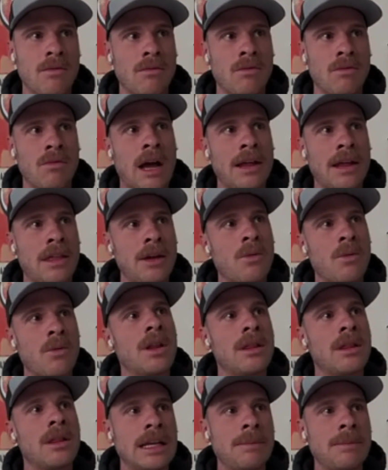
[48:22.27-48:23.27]
I think
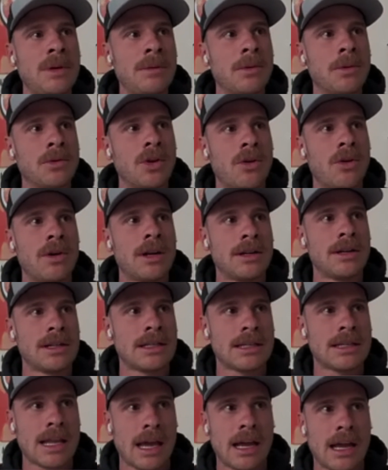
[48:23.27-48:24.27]
one thing people don't
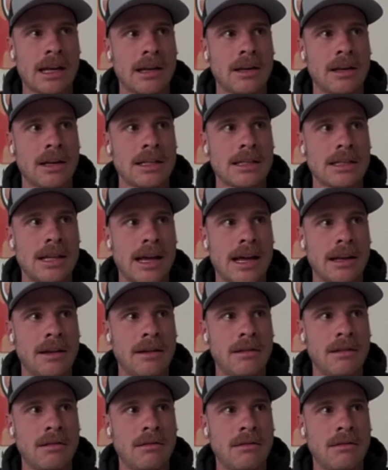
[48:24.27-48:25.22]
understand is that